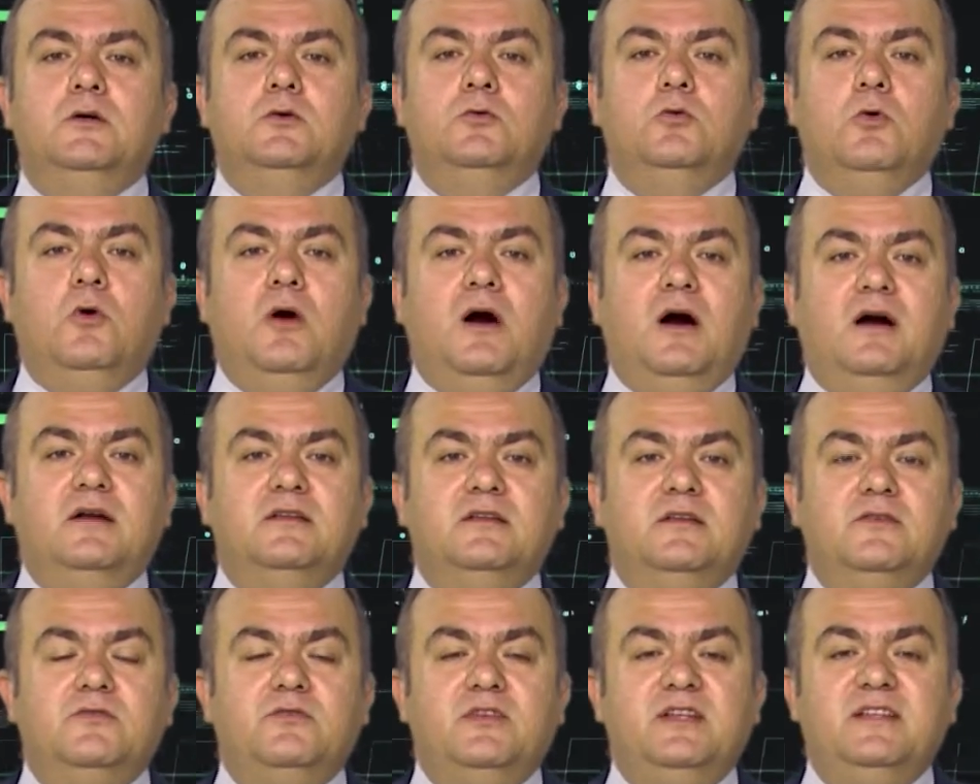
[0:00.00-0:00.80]
Who are
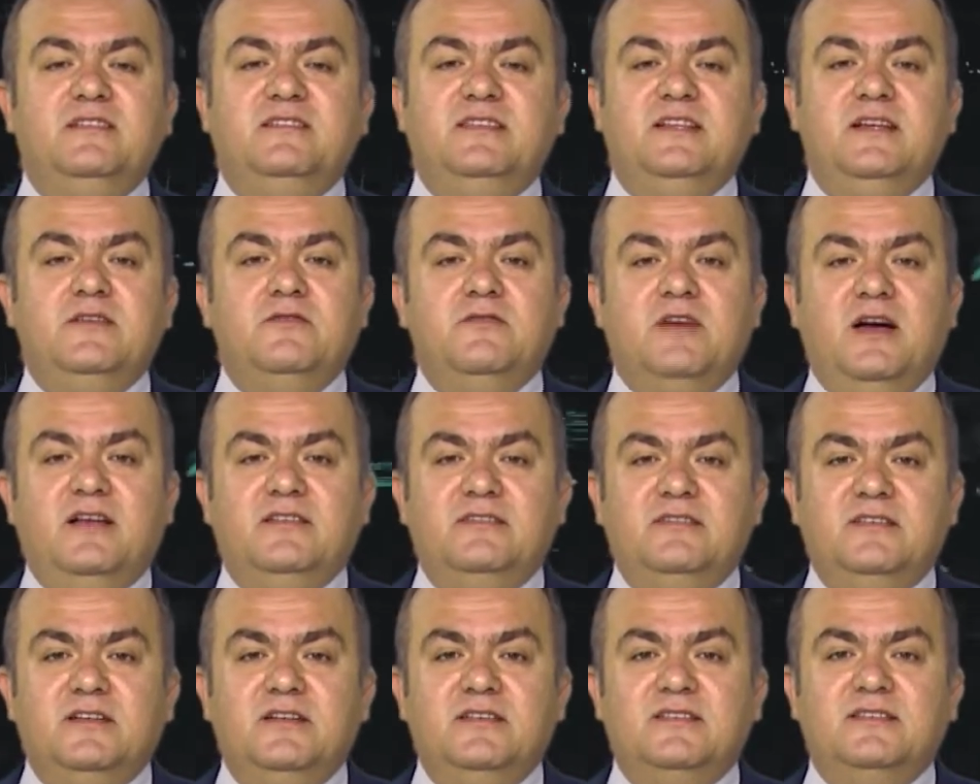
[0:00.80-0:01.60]
the VC
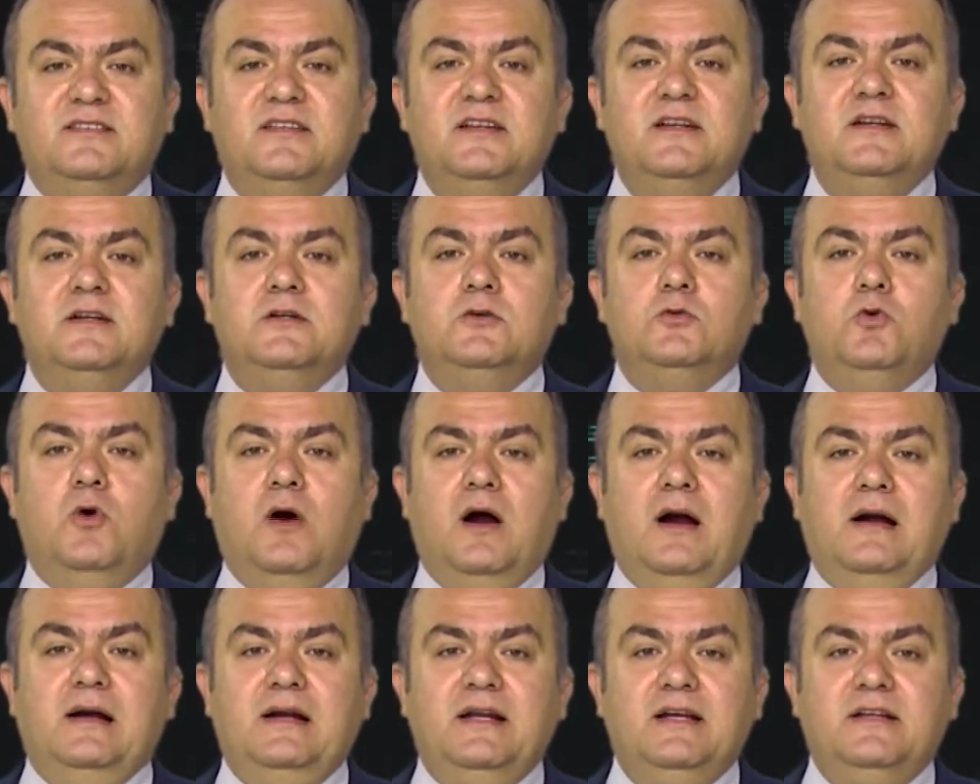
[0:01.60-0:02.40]
investors? Who
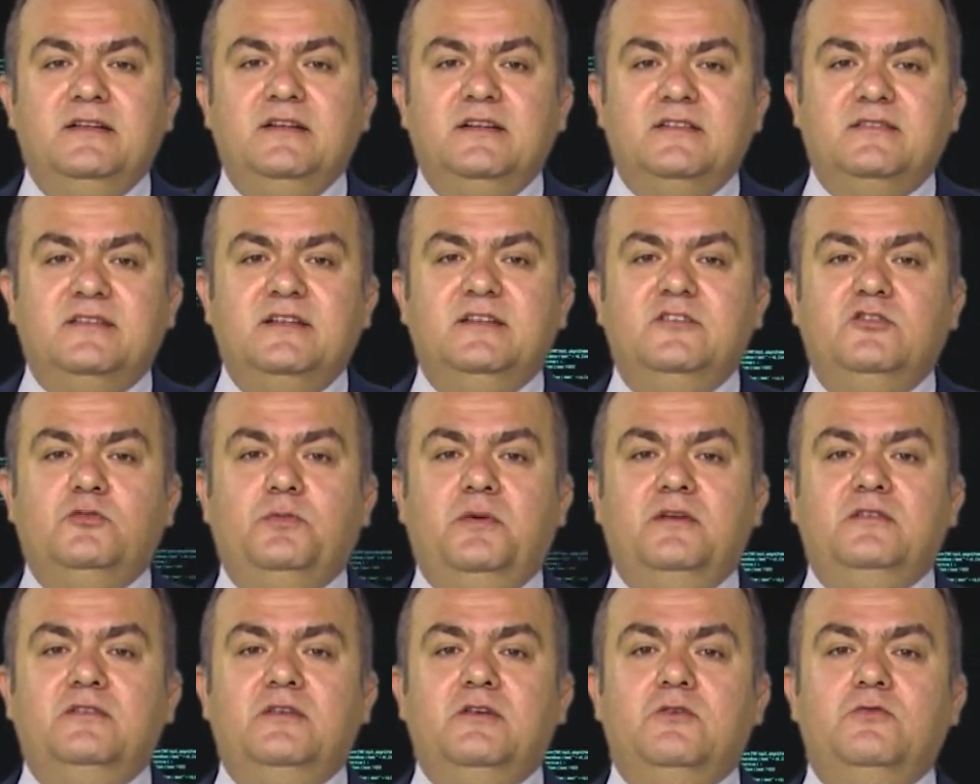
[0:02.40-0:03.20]
are leaders in
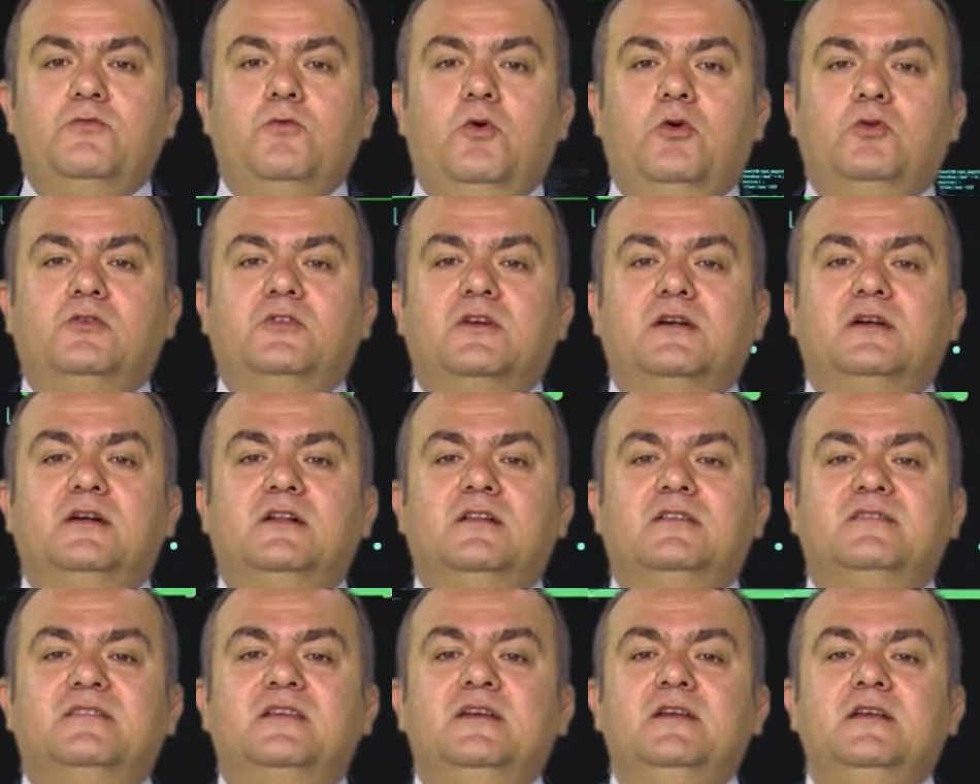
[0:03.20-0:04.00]
specific
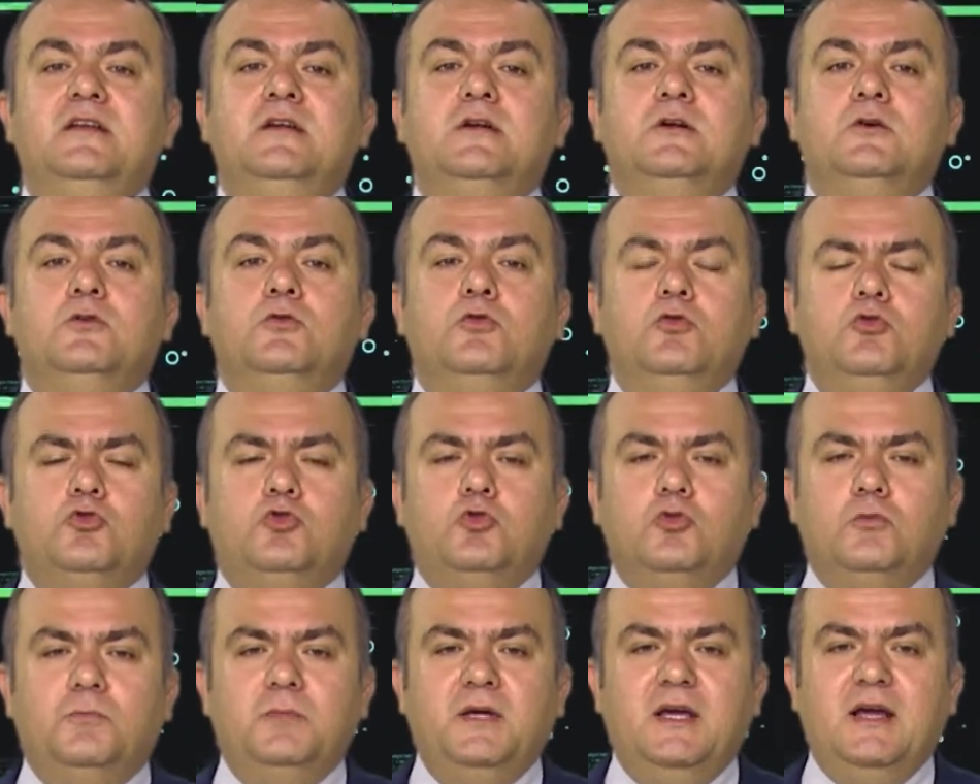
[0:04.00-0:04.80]
verticals? Who
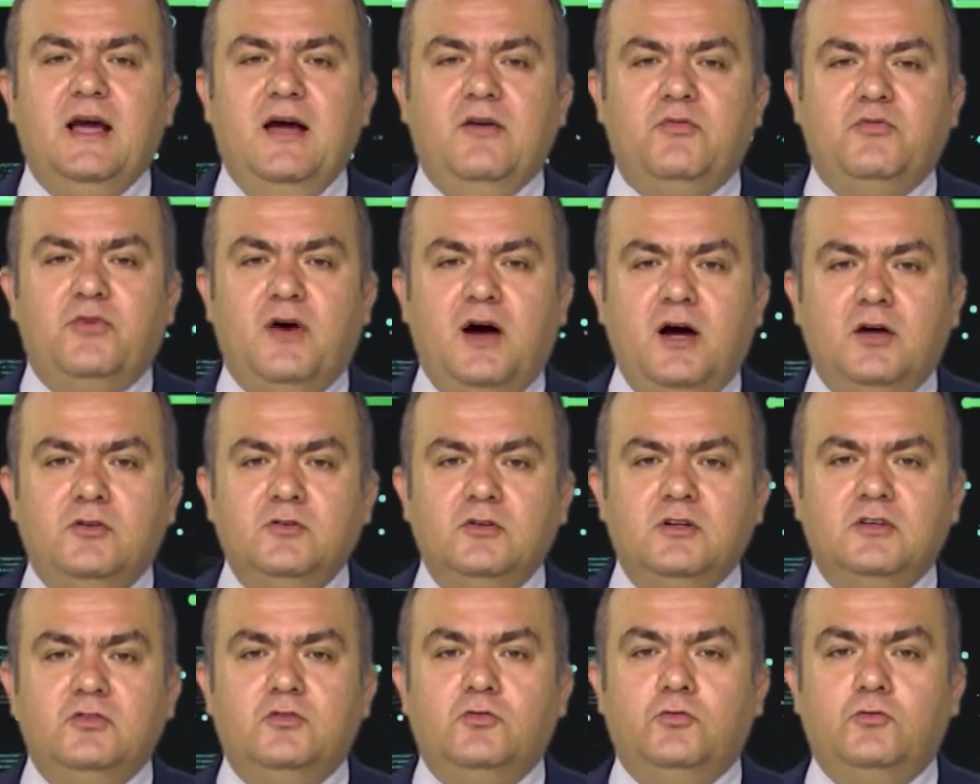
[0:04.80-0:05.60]
should be a
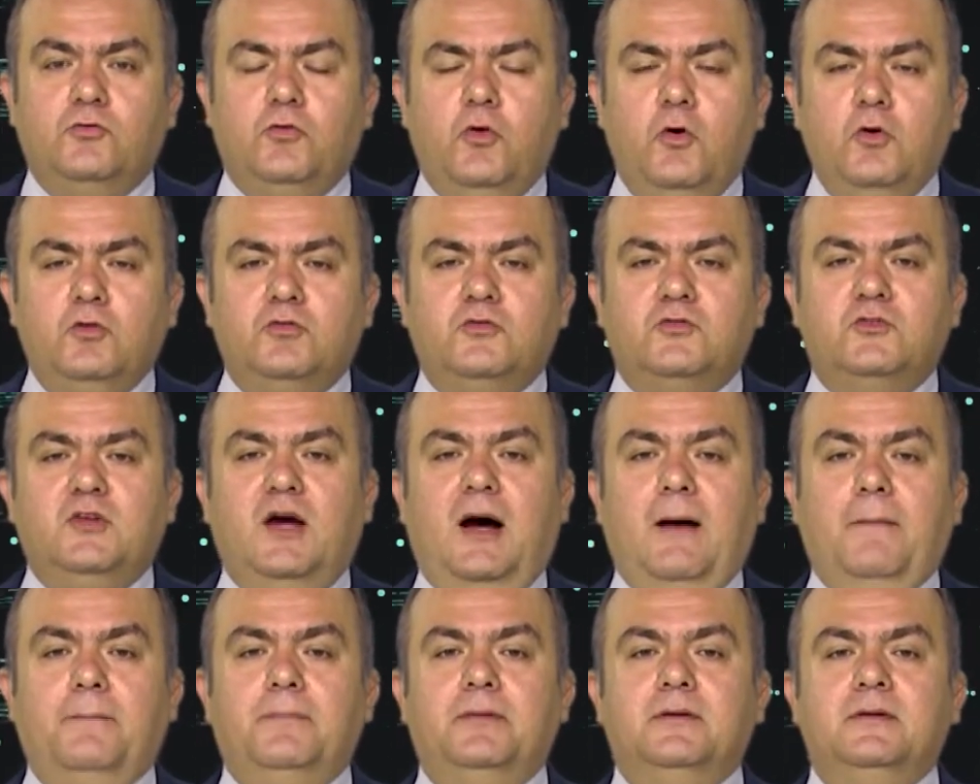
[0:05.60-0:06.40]
founder's first
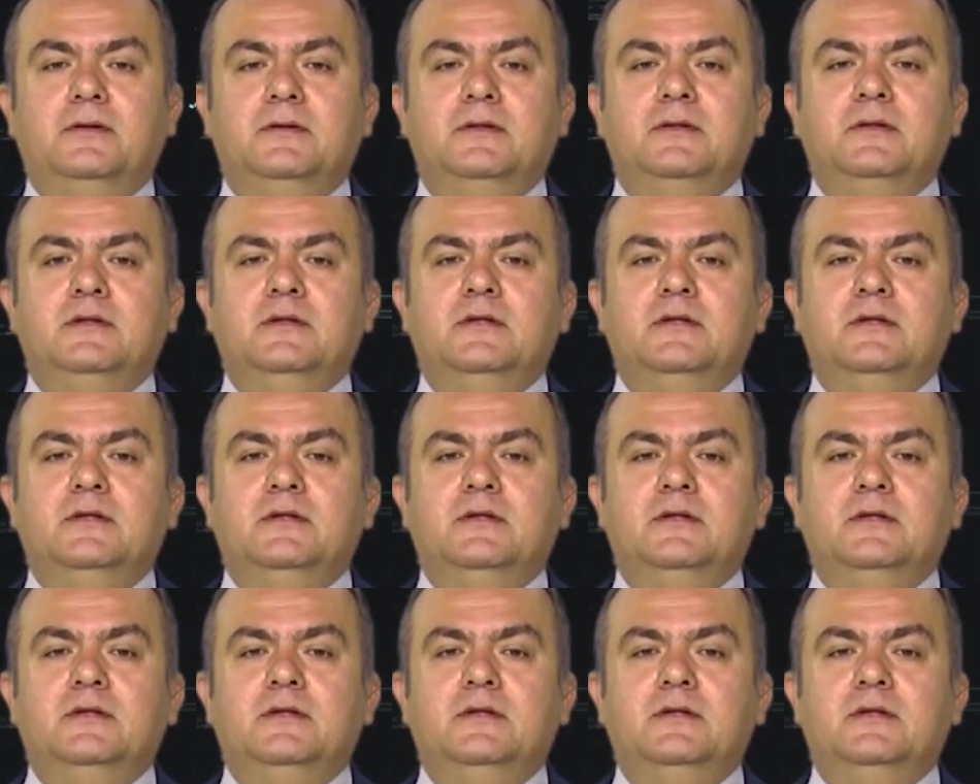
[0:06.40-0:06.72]
stop